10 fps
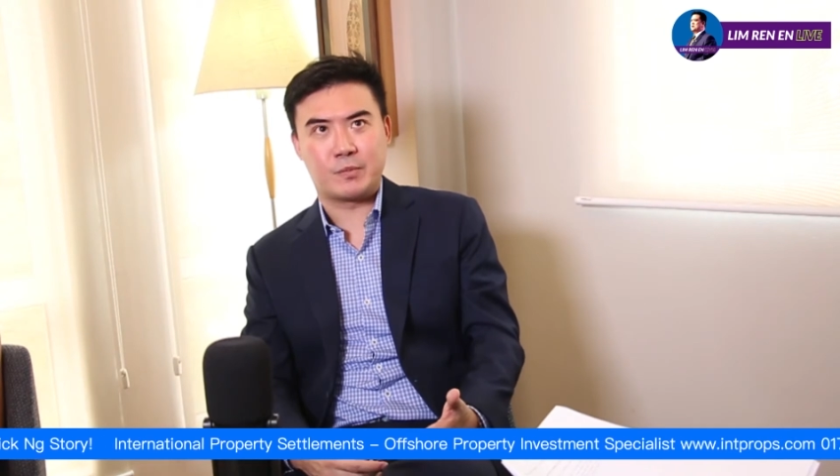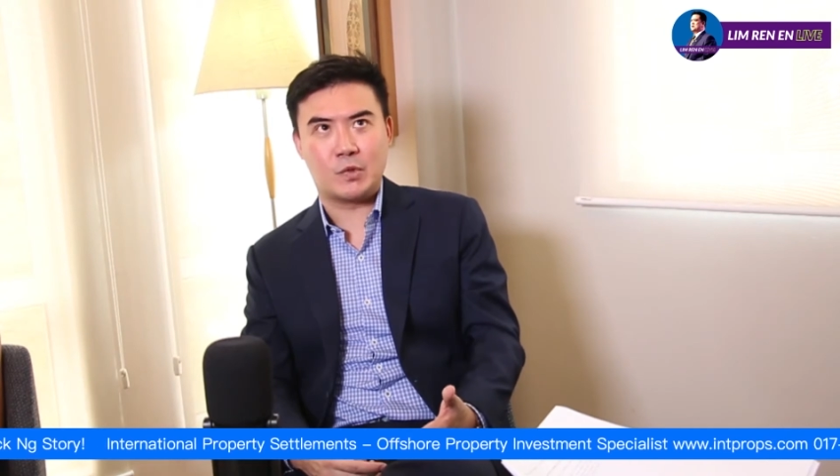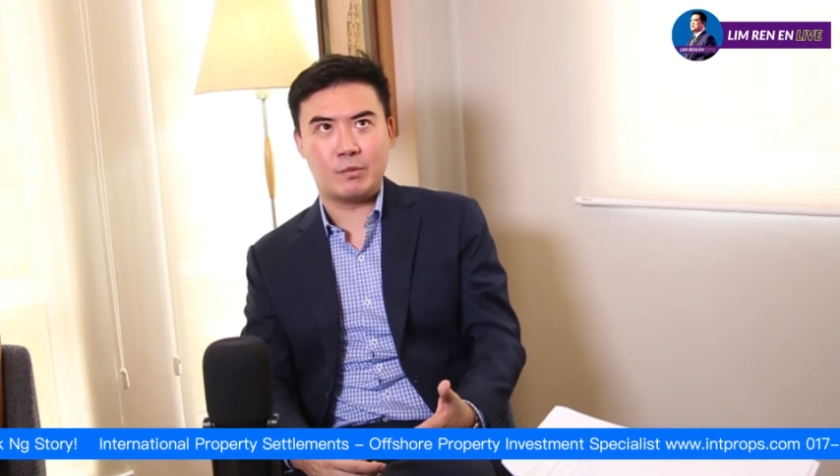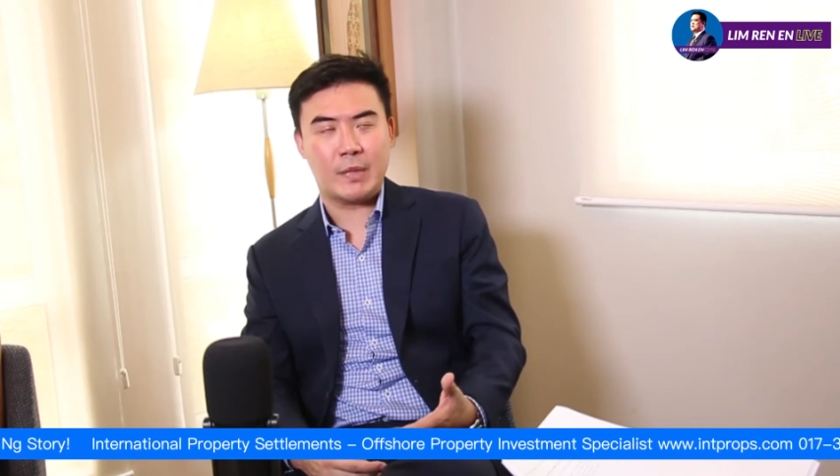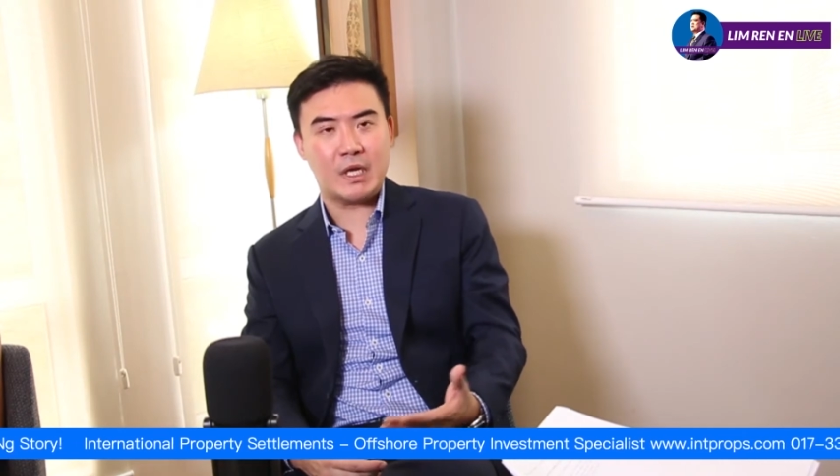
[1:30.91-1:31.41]

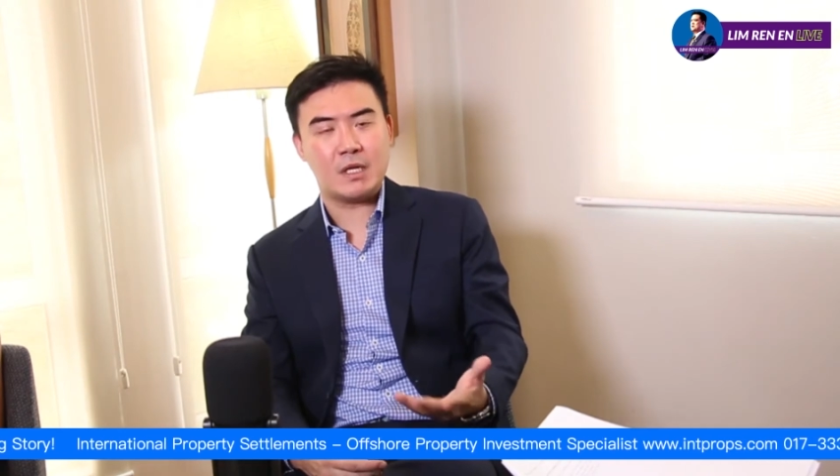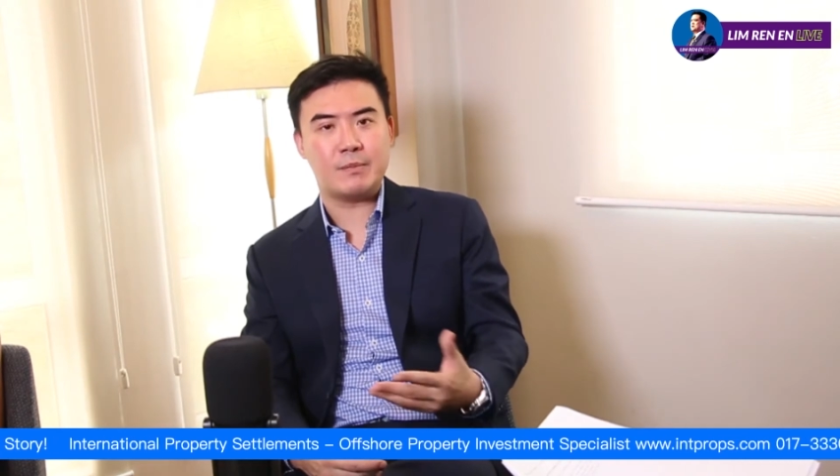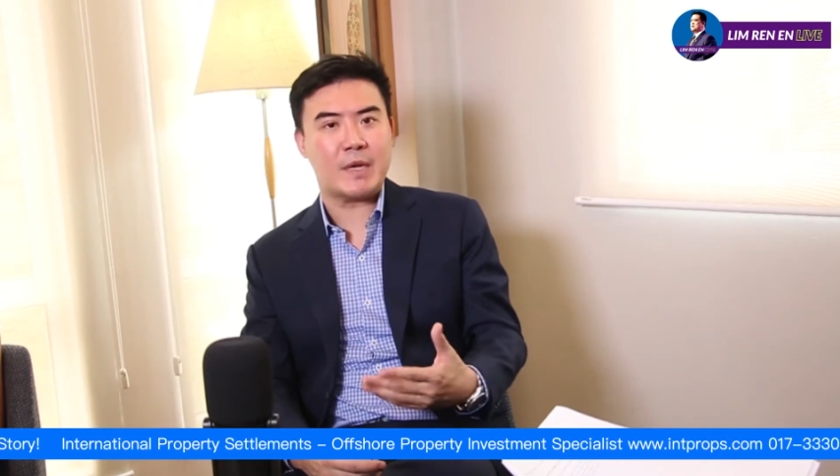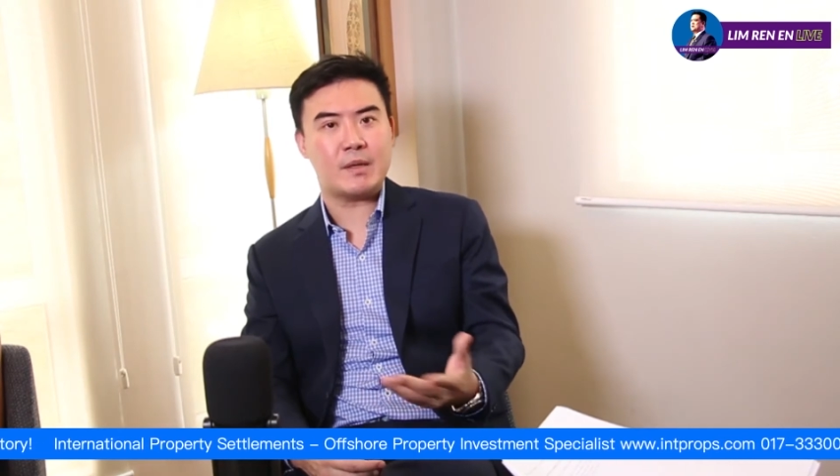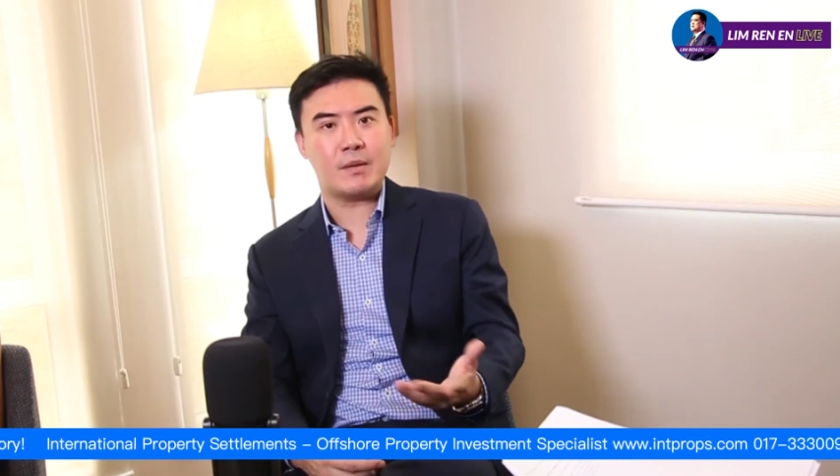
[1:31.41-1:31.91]

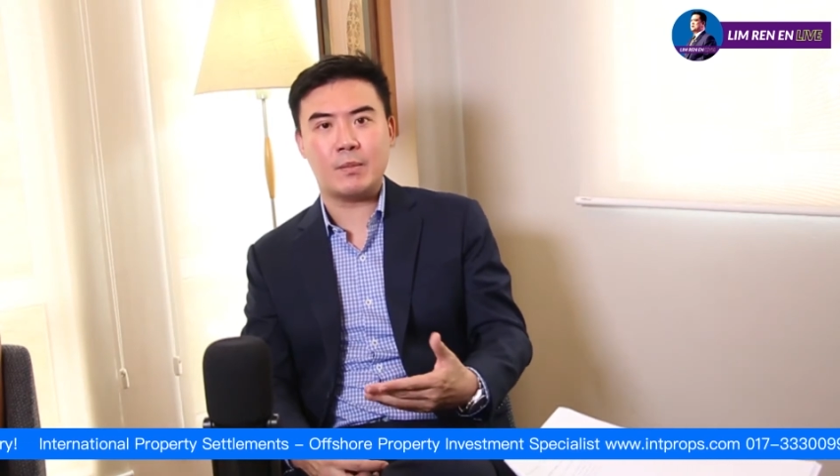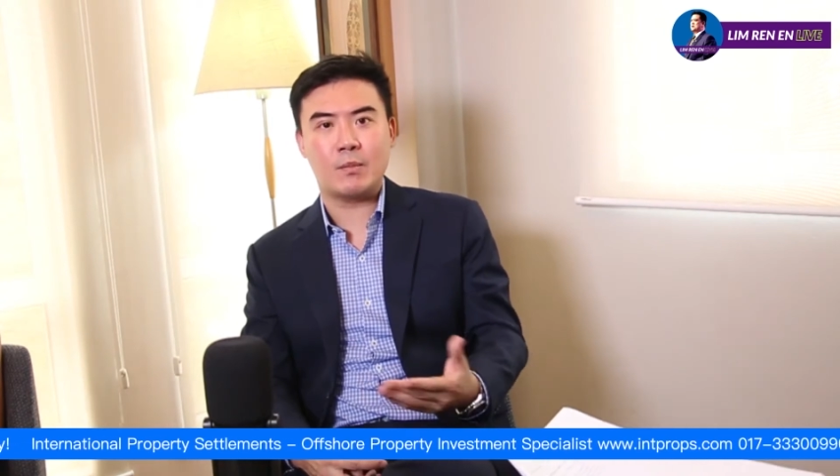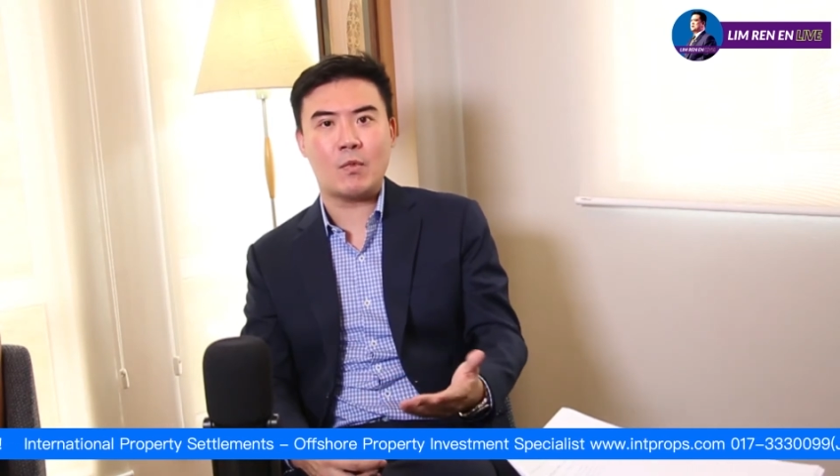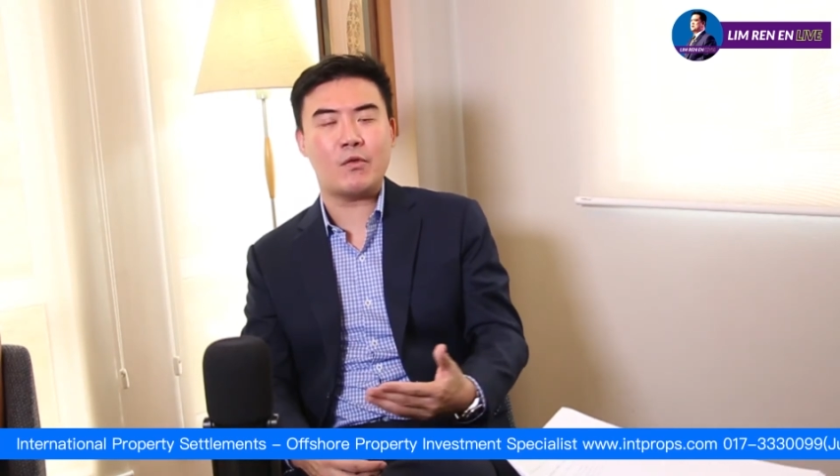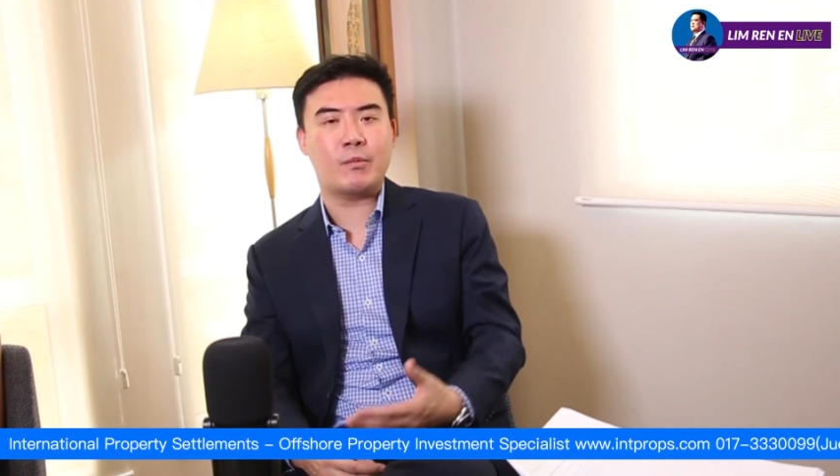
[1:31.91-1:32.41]

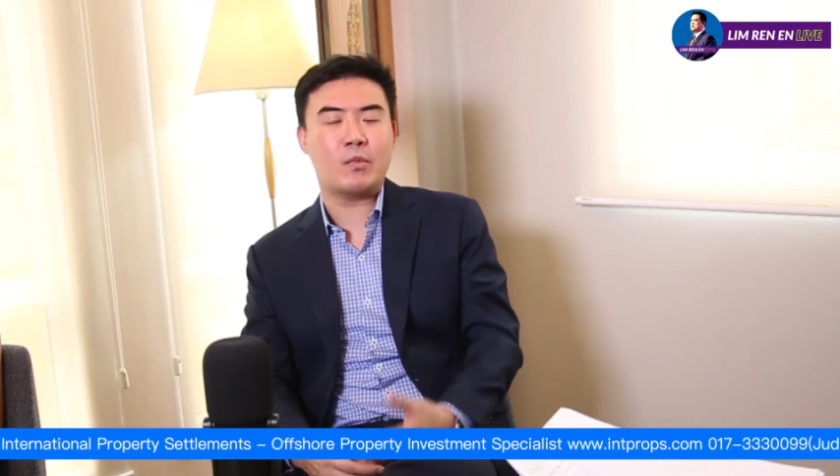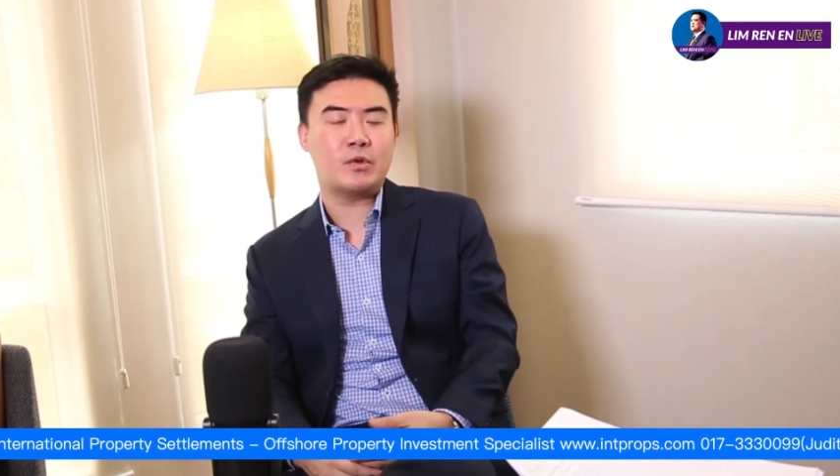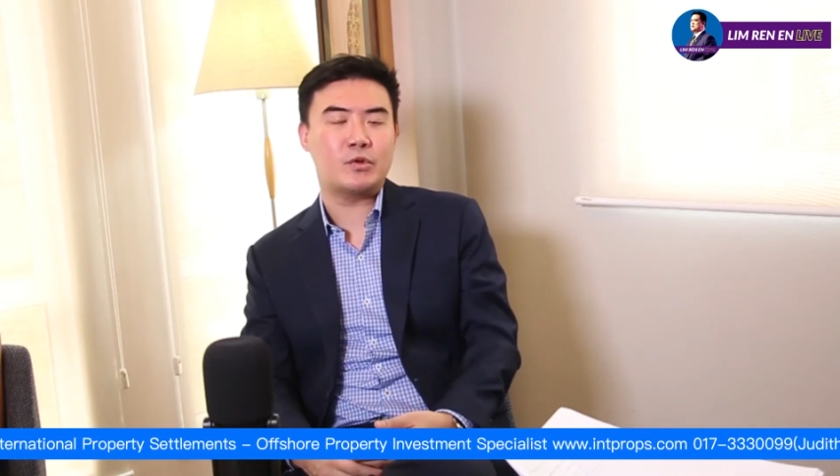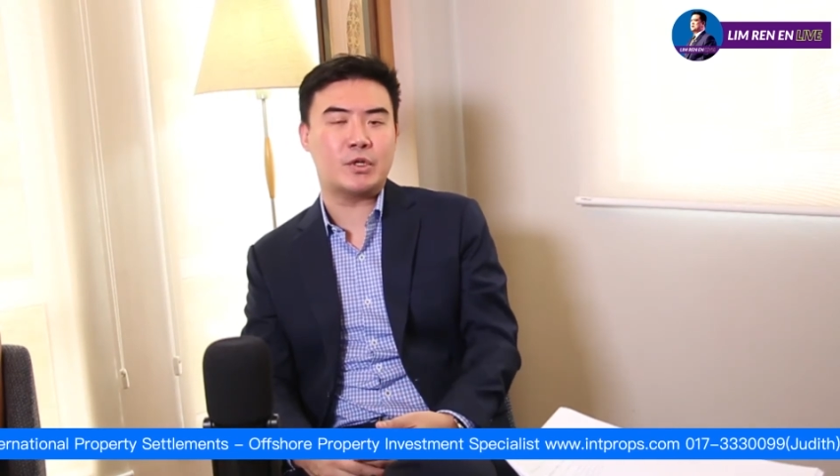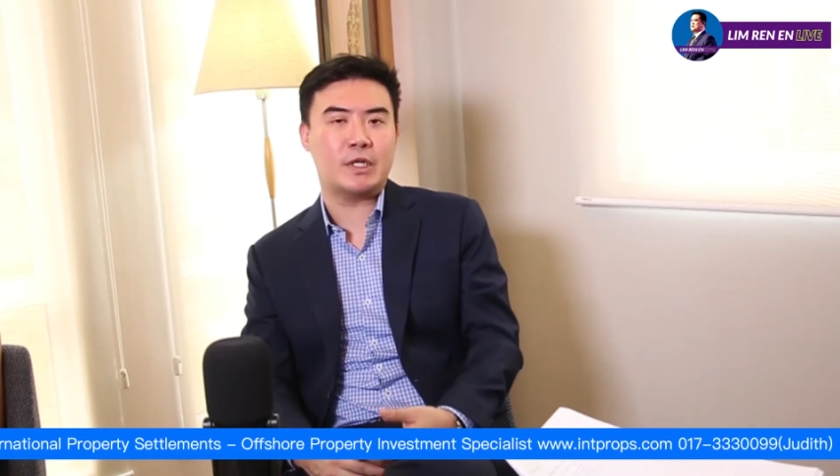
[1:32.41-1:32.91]
more
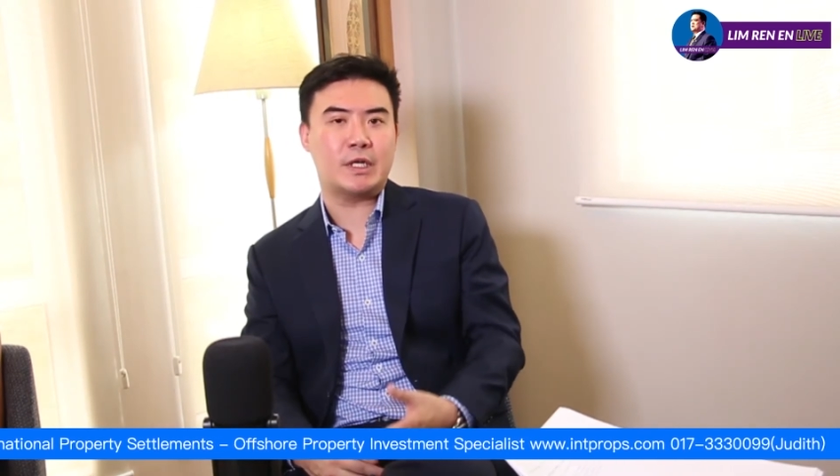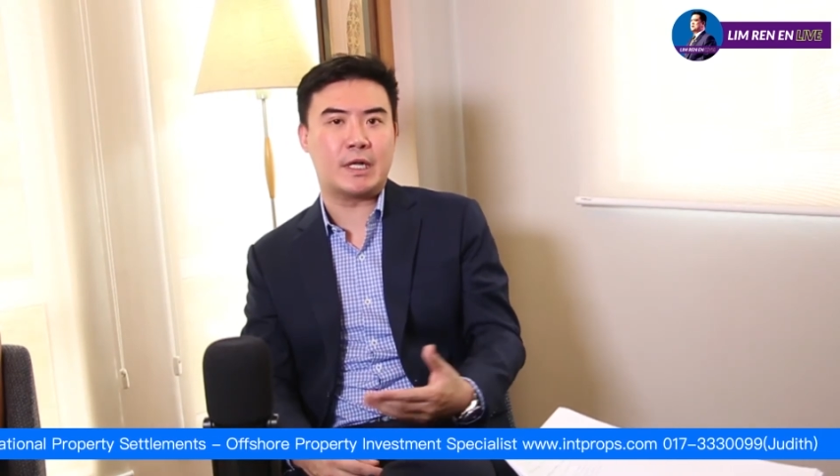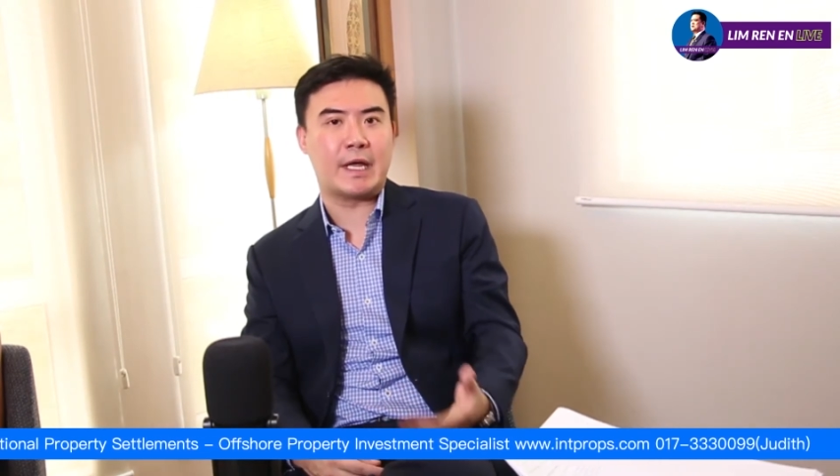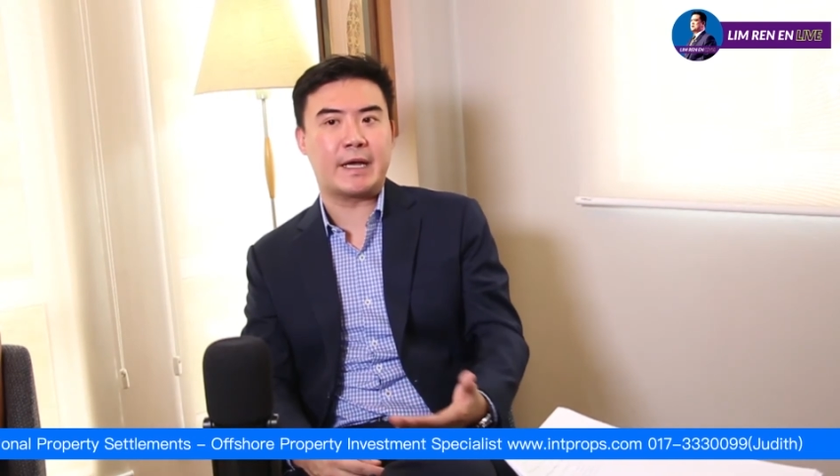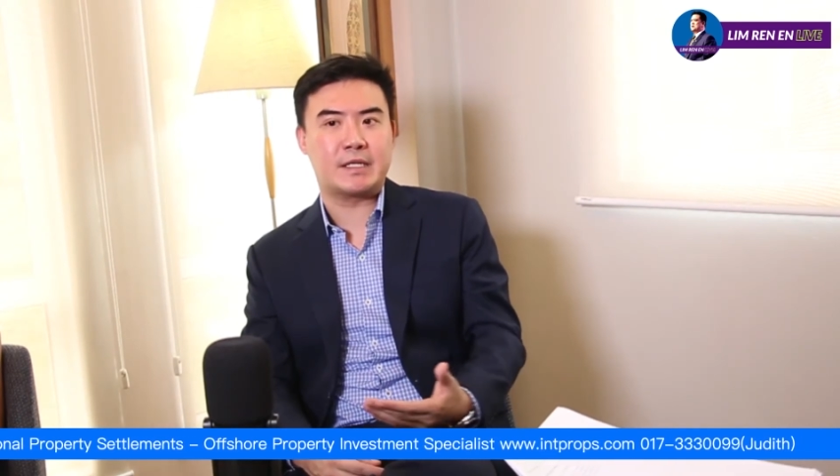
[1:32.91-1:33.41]
usually an
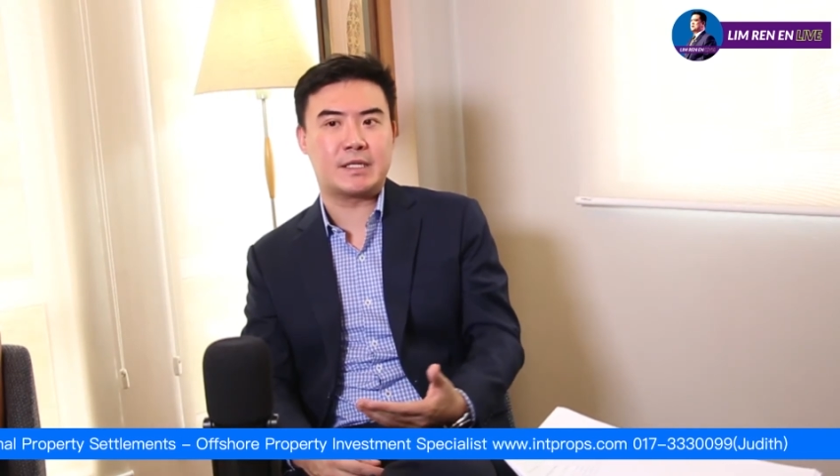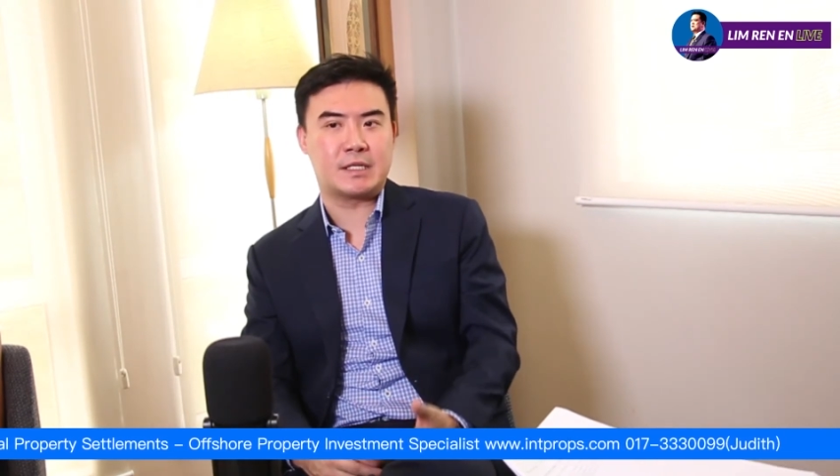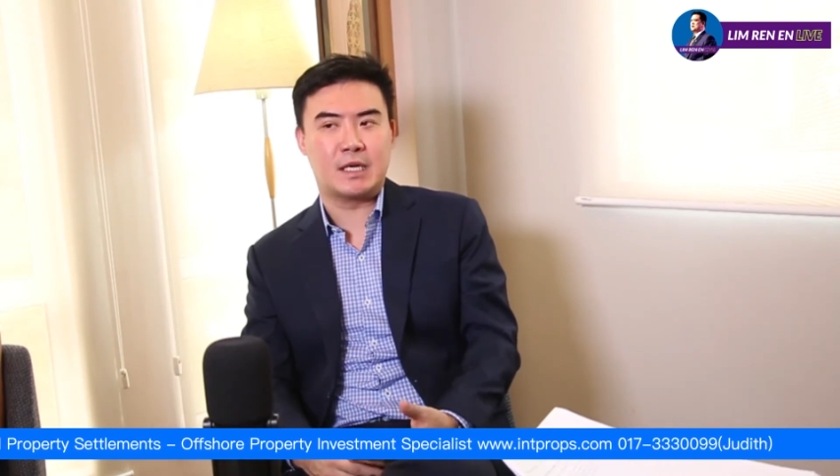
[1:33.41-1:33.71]
ex